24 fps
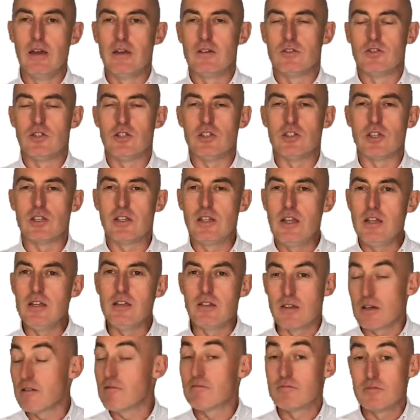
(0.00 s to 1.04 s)
She's a
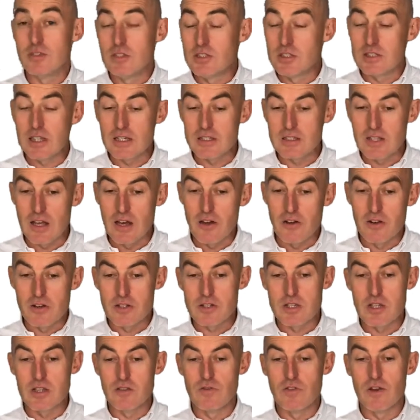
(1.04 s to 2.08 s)
geek. She says that on her
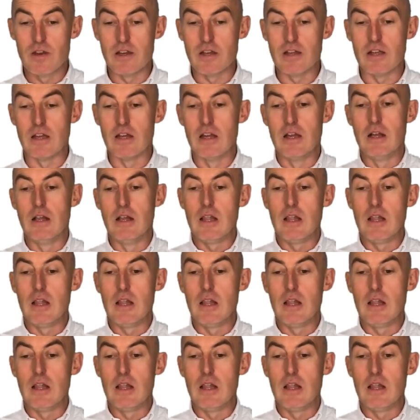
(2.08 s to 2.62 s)
CV.